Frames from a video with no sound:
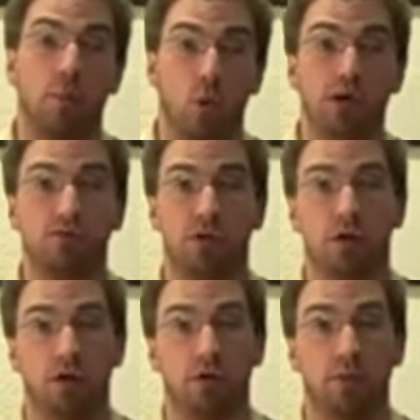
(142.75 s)
point of the
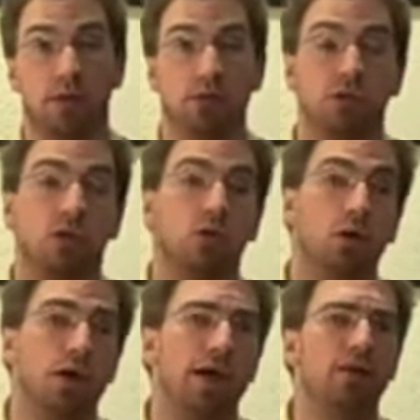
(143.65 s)
argument, and so
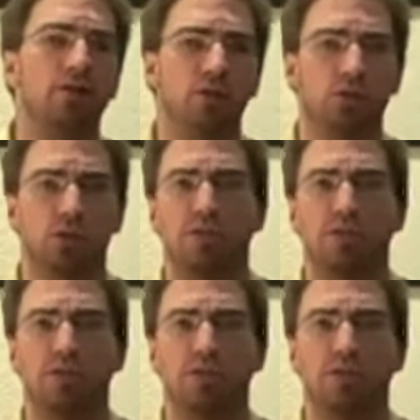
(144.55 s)
individuals,